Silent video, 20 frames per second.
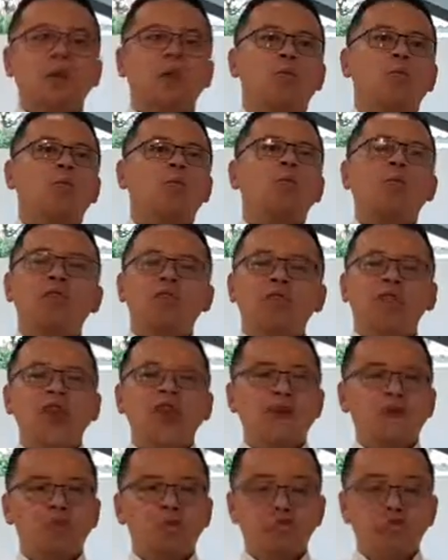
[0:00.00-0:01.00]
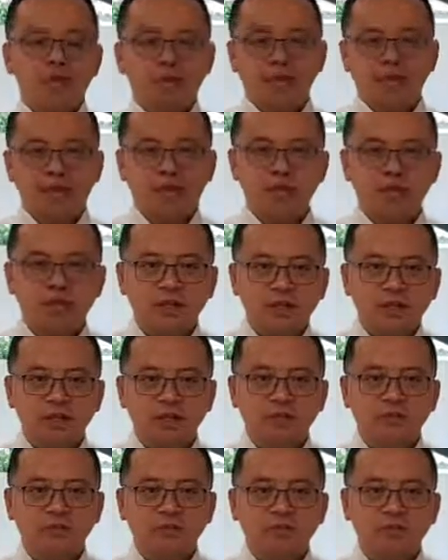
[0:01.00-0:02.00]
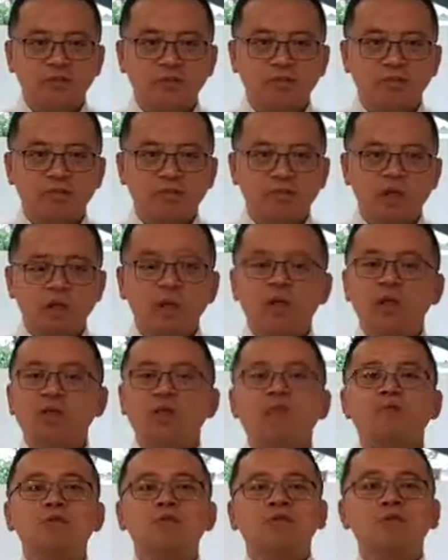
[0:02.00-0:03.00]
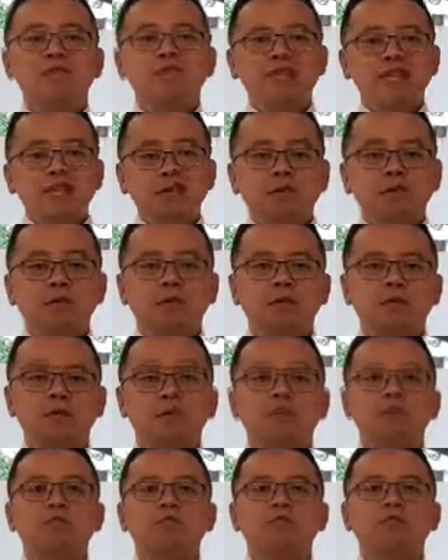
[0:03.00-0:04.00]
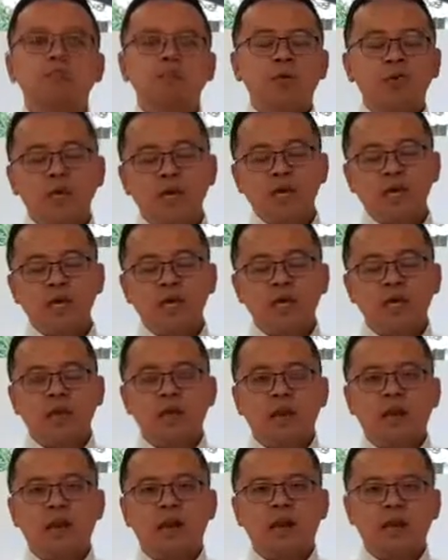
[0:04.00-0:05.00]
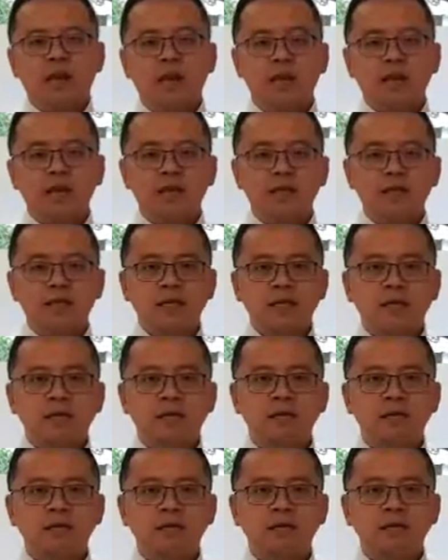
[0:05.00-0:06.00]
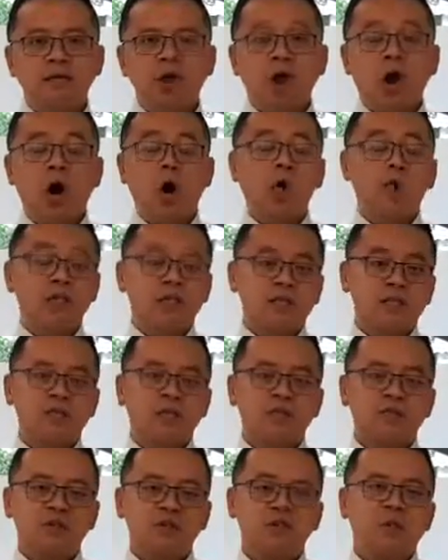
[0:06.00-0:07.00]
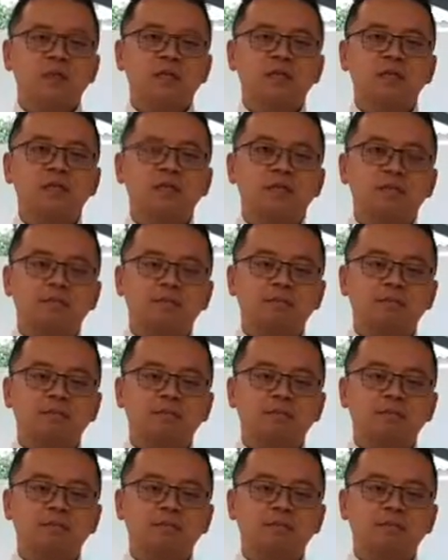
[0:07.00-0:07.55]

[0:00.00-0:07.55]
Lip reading: what the level changes. There is zero reporting liability on the 720.